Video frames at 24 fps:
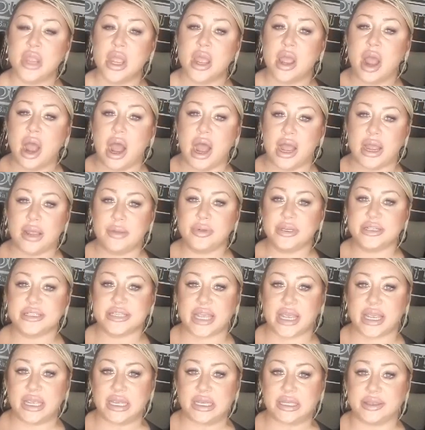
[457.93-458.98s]
I would
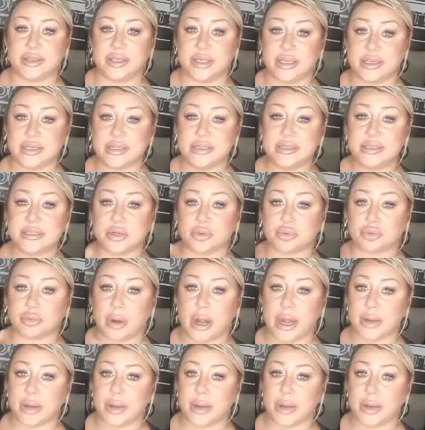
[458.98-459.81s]
take these right